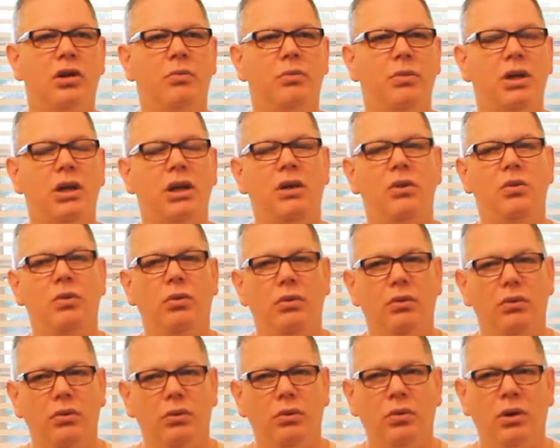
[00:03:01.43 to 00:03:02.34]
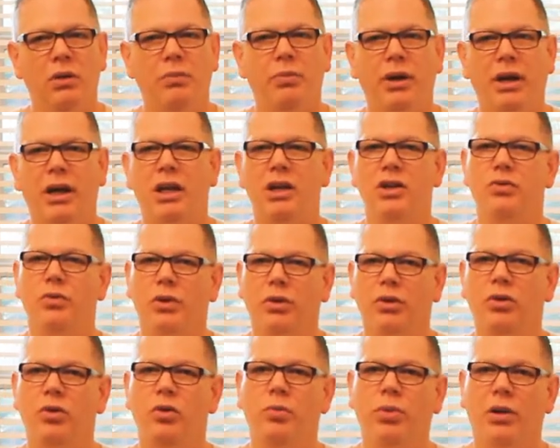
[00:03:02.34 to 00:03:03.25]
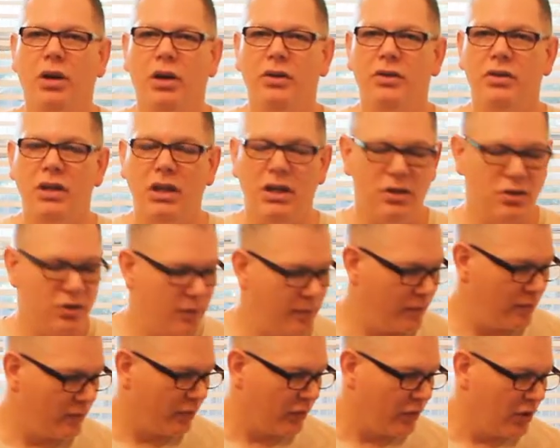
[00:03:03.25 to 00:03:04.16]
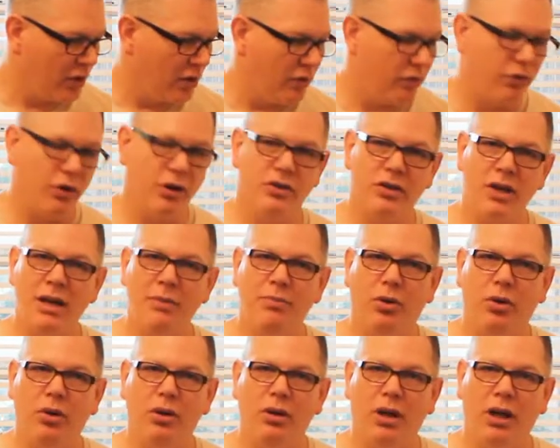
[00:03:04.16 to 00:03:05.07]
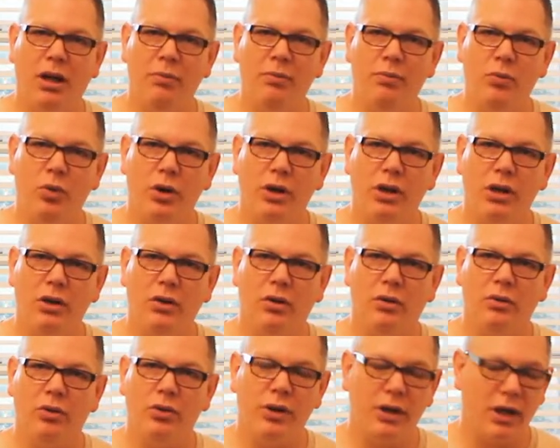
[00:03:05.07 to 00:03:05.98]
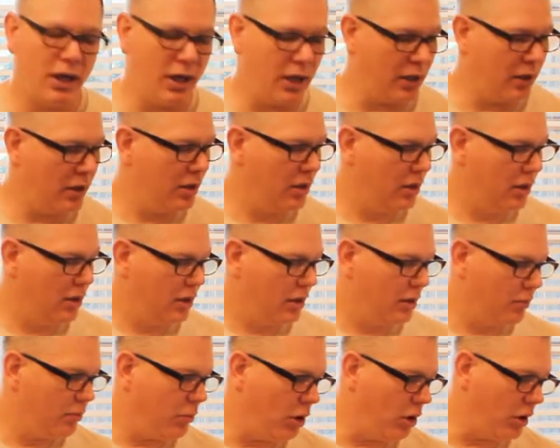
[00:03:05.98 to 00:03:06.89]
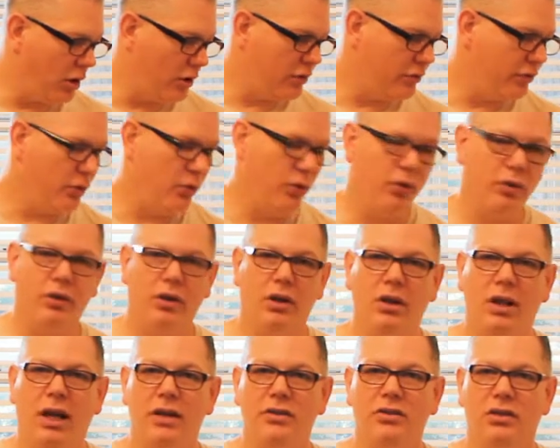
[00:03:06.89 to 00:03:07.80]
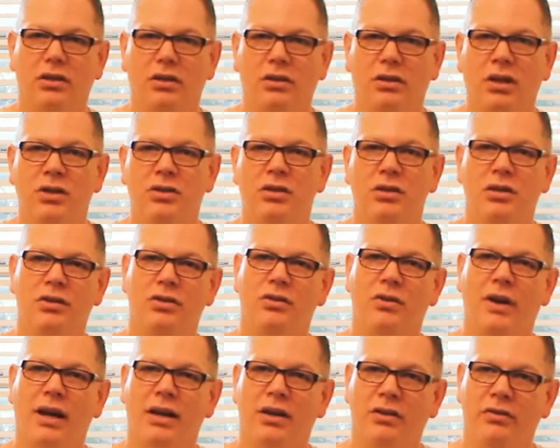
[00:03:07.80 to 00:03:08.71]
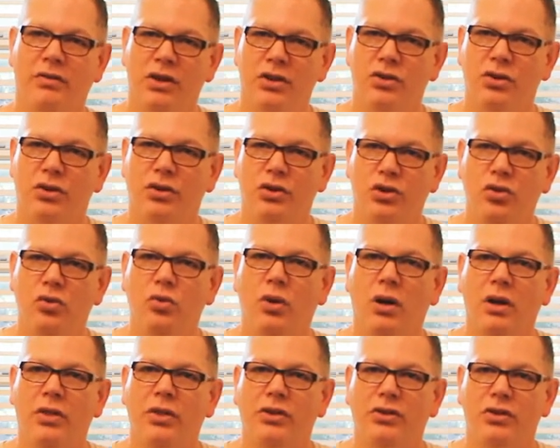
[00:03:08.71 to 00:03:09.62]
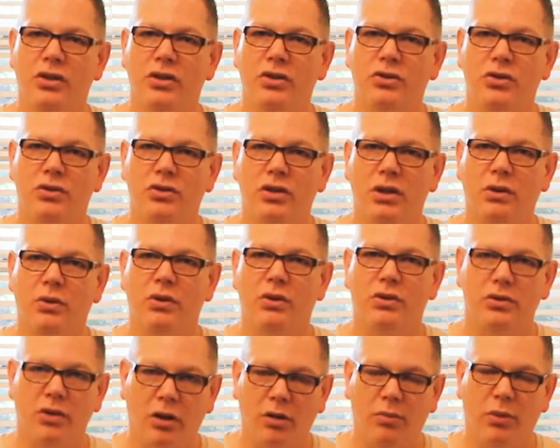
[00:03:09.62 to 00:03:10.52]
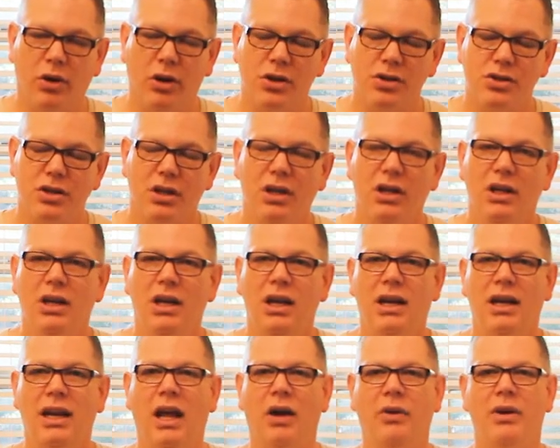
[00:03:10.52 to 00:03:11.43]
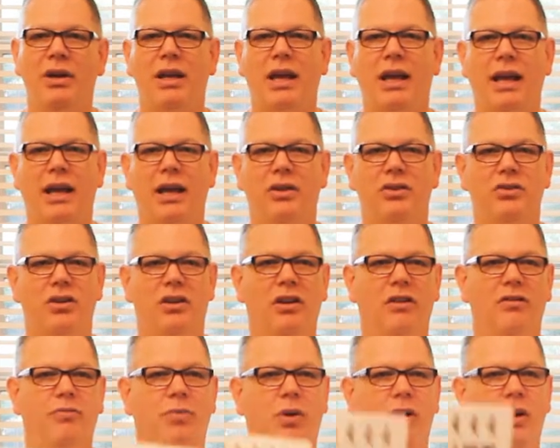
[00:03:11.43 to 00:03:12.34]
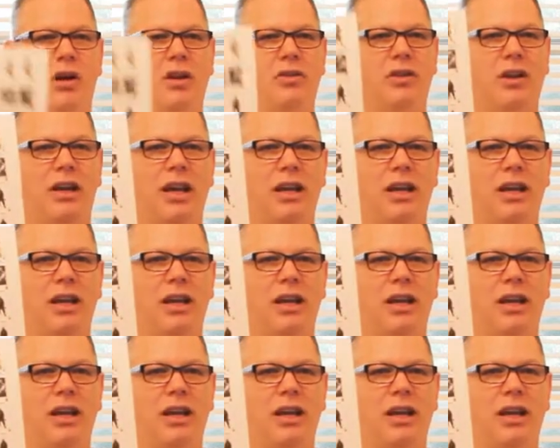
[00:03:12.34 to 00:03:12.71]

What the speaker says: it can be 1 page with 2 pawns each. For example, I'm working on creating pawns for the classic Dungeons & Dragons adventure U1, The Sinister Secret of Saltmarsh. Now it has enough pawns,